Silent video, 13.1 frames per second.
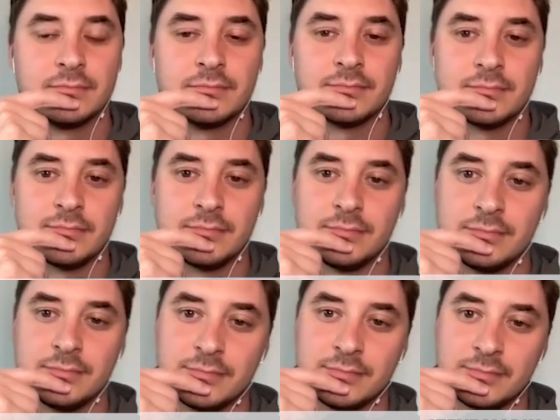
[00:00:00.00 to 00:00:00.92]

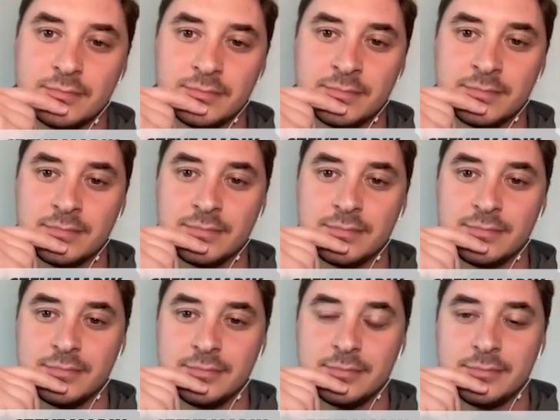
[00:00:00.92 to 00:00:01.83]

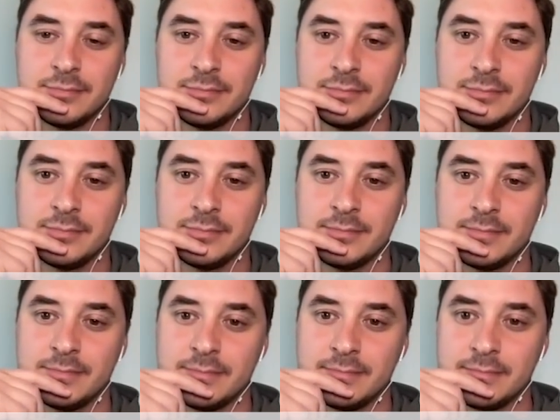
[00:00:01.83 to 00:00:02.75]

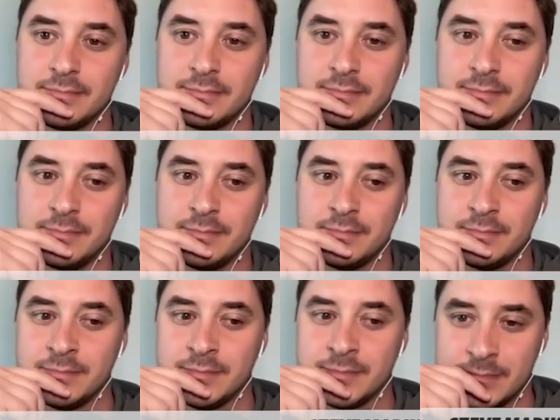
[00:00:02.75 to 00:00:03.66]

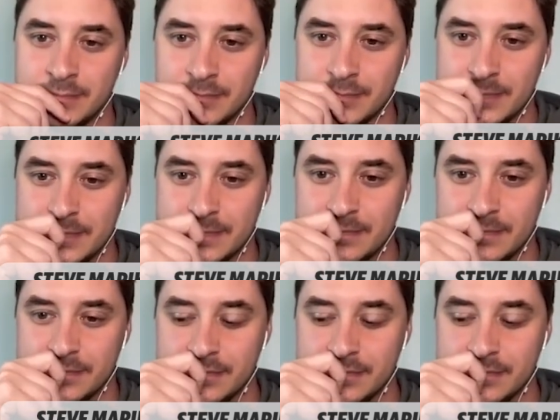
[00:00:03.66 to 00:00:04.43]
This person isn't speaking.